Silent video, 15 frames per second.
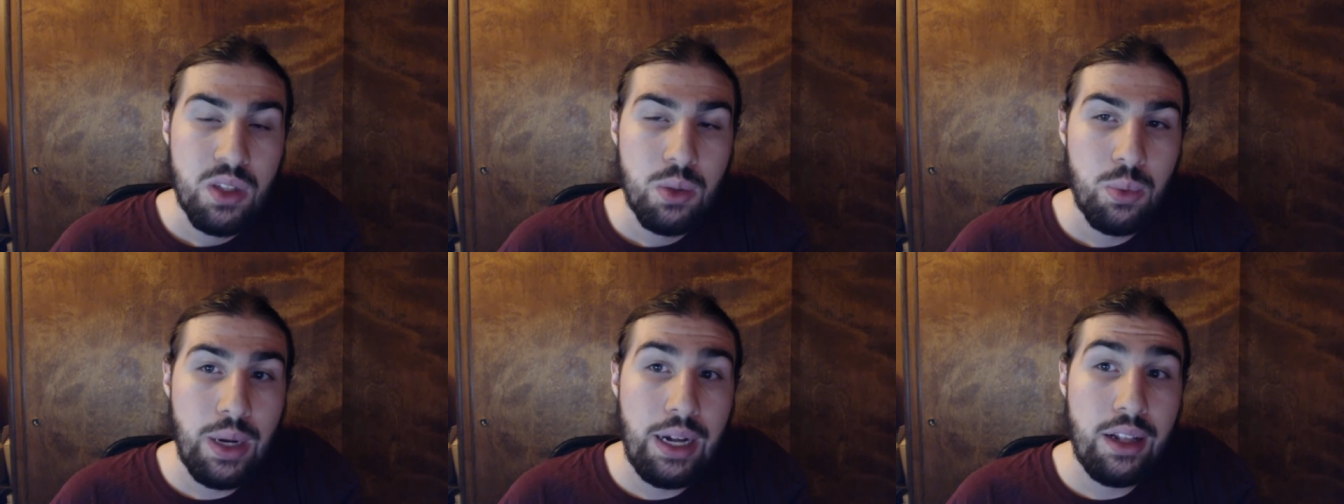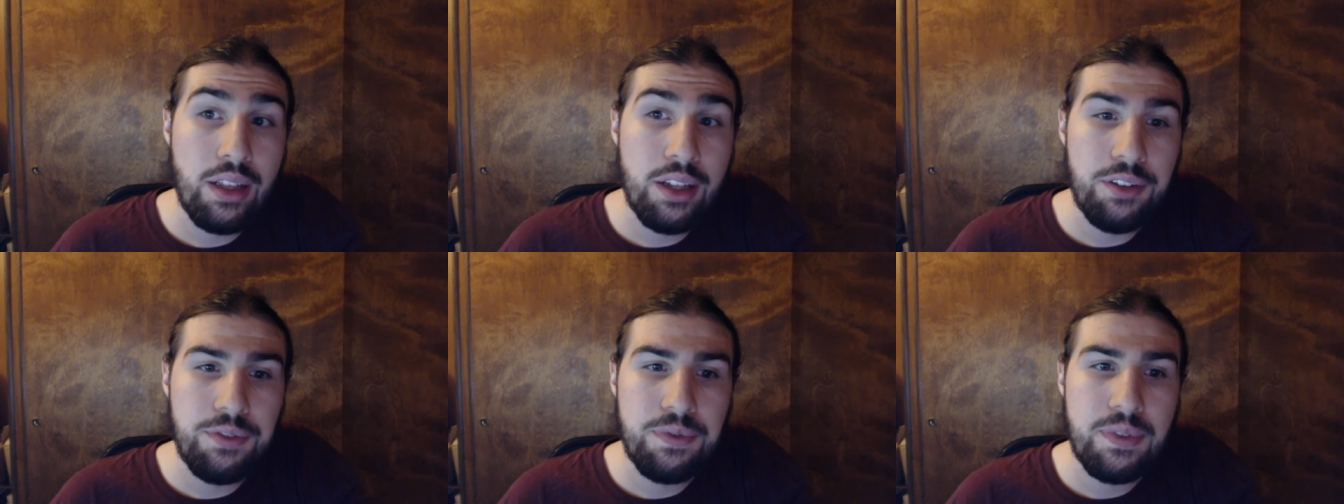well,
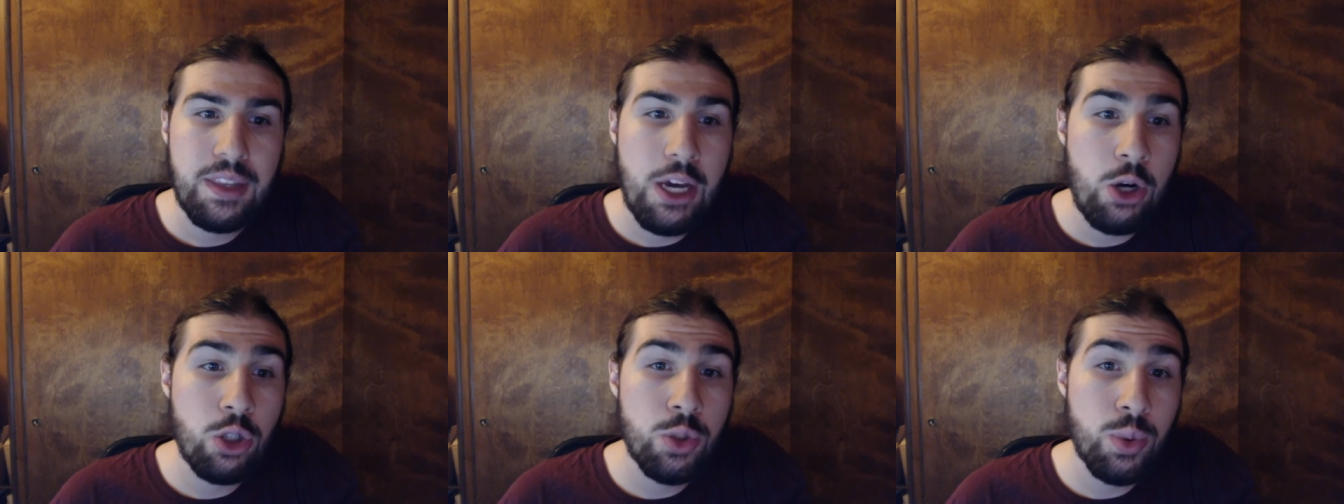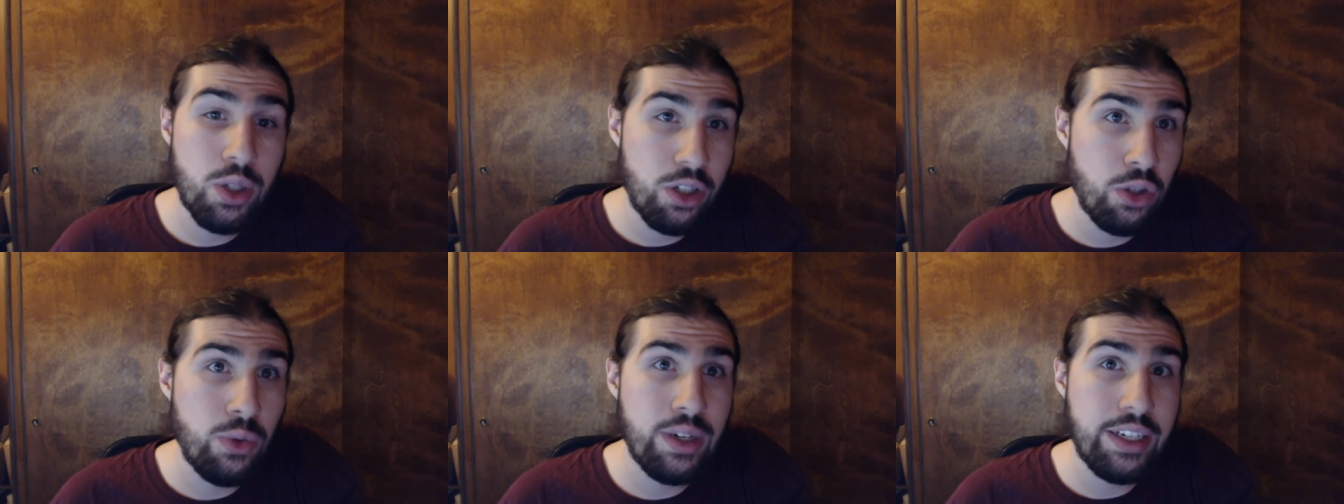if those were
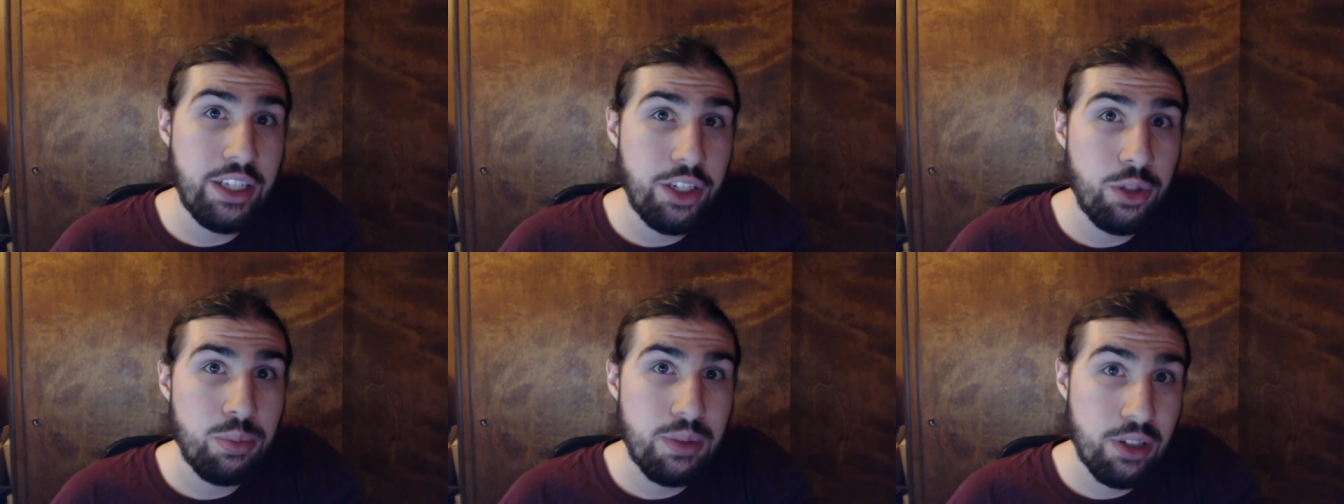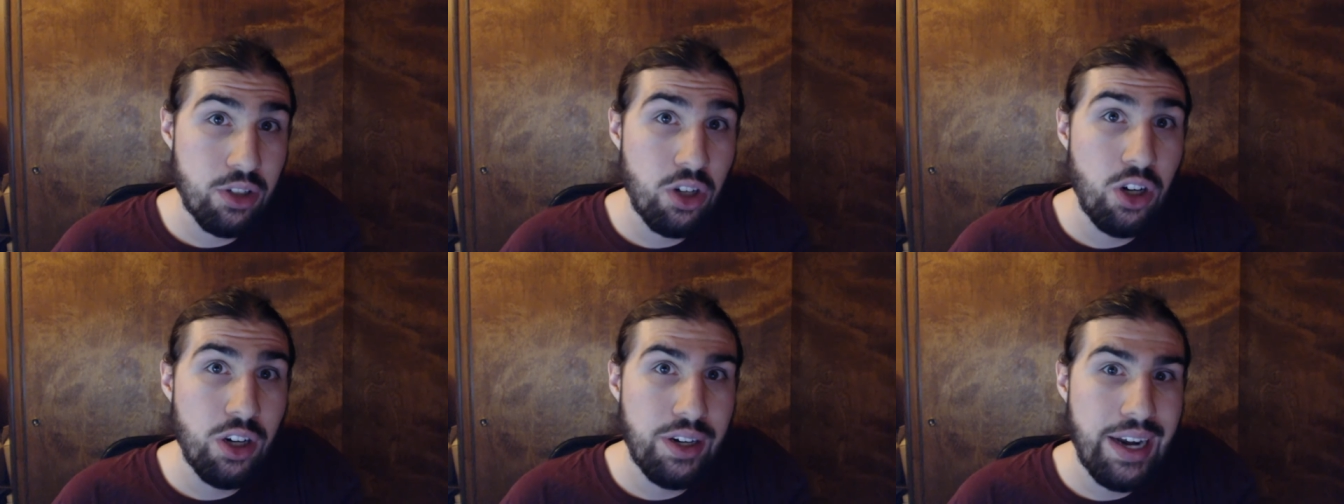annoying you, they're
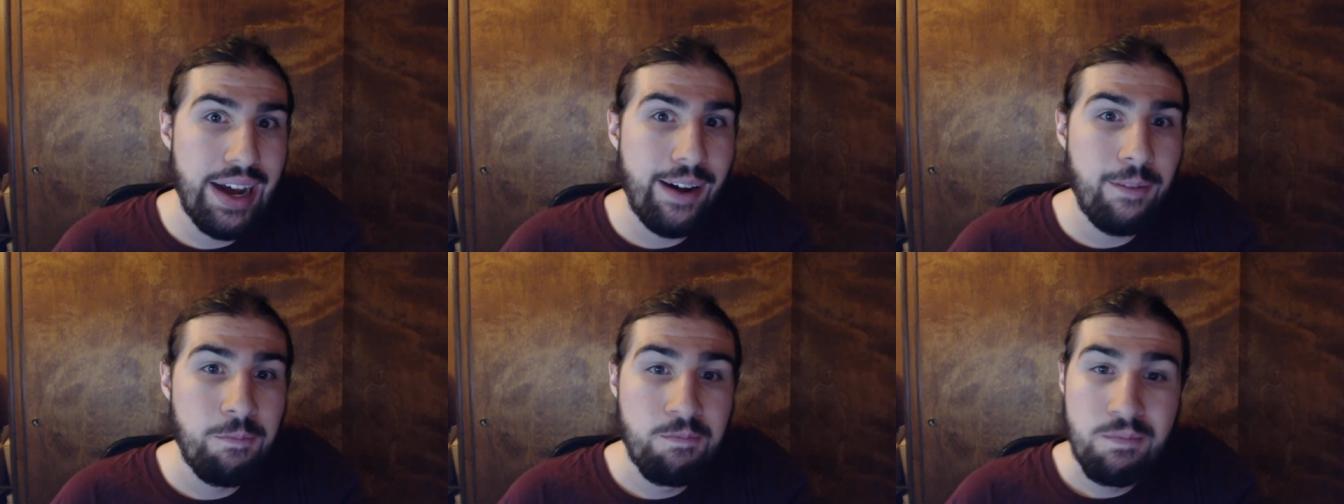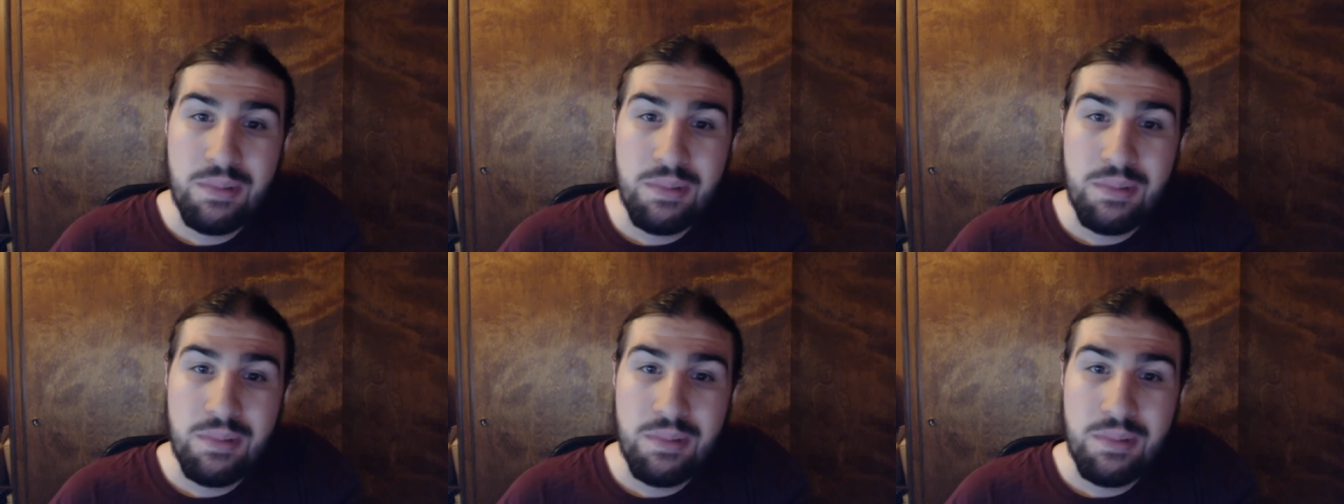gone now.